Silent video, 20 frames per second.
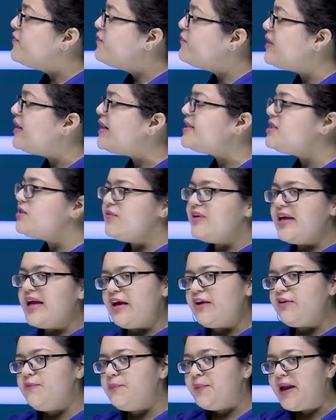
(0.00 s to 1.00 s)
First we
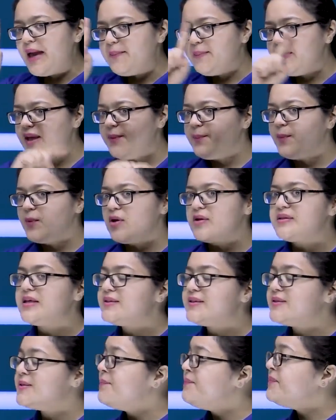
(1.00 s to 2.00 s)
have primary
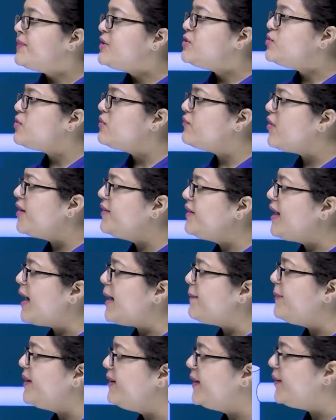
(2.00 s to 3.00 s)
process. So what
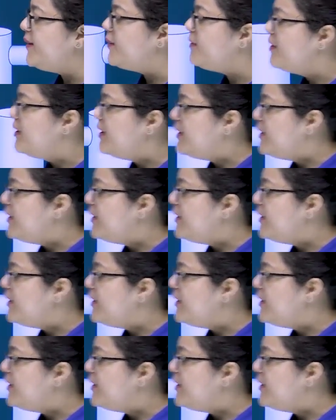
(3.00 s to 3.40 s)
happened here?